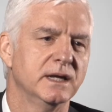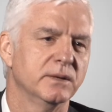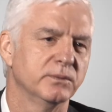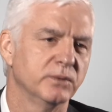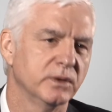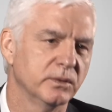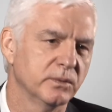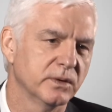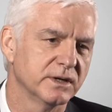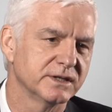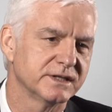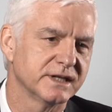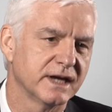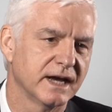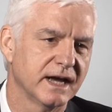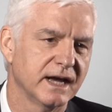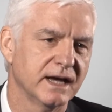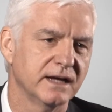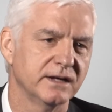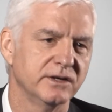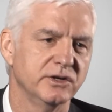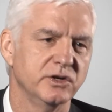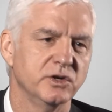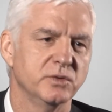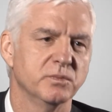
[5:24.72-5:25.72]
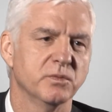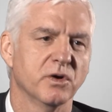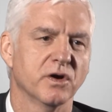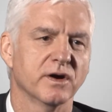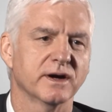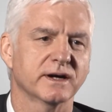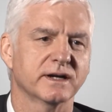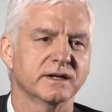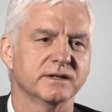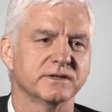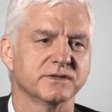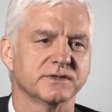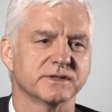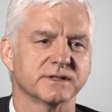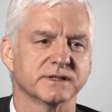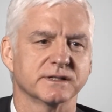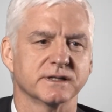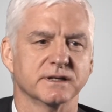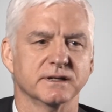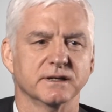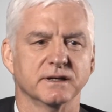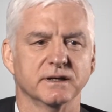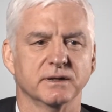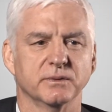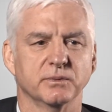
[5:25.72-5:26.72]
We want to add new markets.
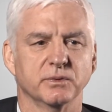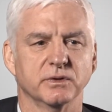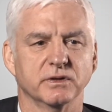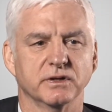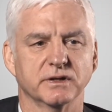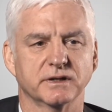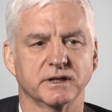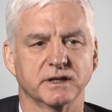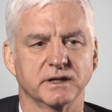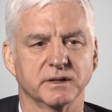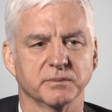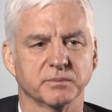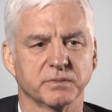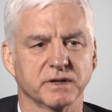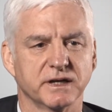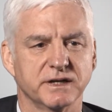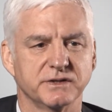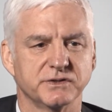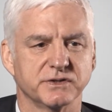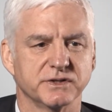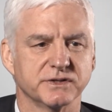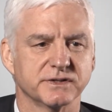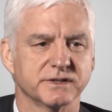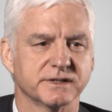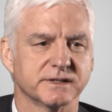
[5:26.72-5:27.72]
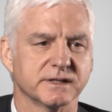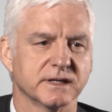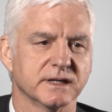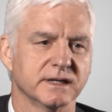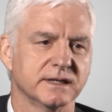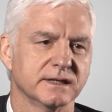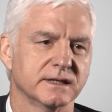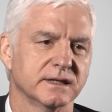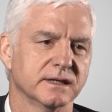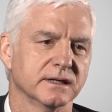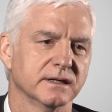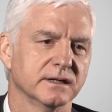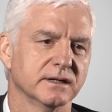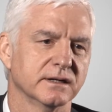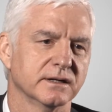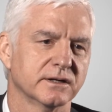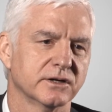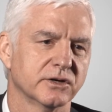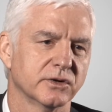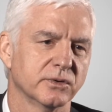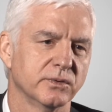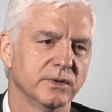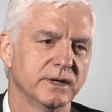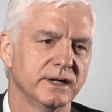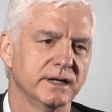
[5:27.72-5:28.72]
We're looking at places like
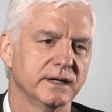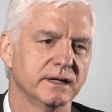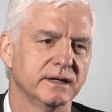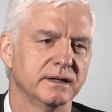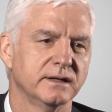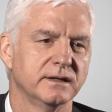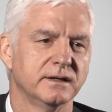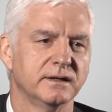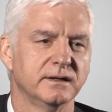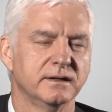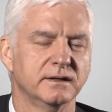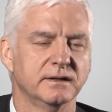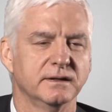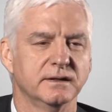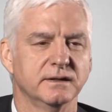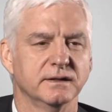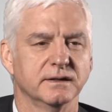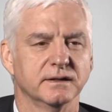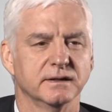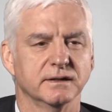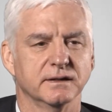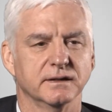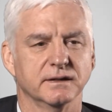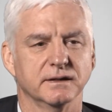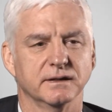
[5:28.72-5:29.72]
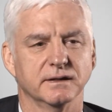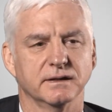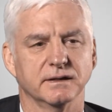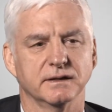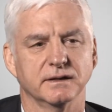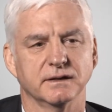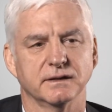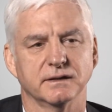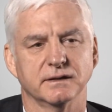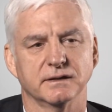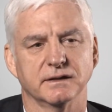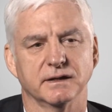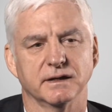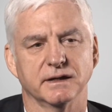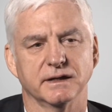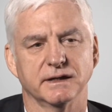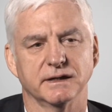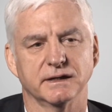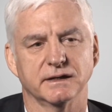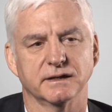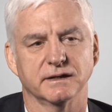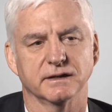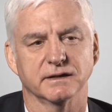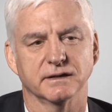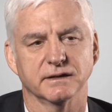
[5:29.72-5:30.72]
Korea,
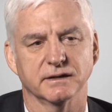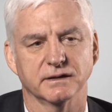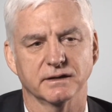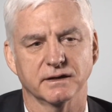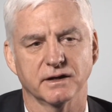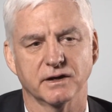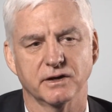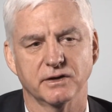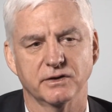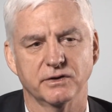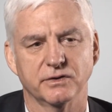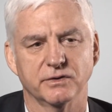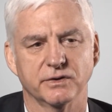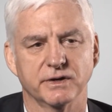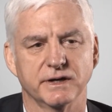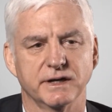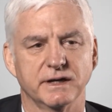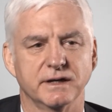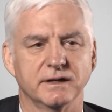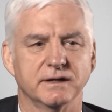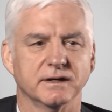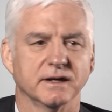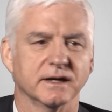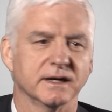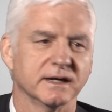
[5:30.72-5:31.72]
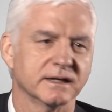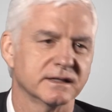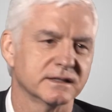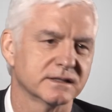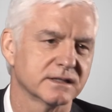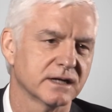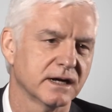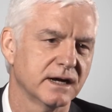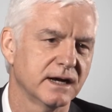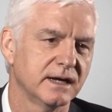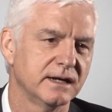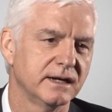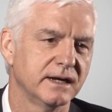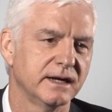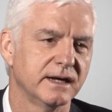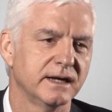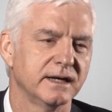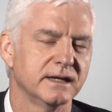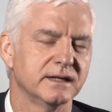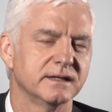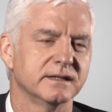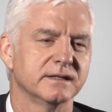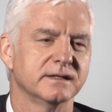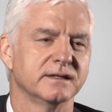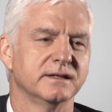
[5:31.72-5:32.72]
like Hungary, like
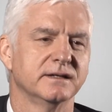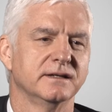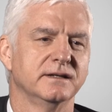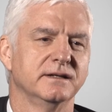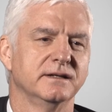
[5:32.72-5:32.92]
Thailand,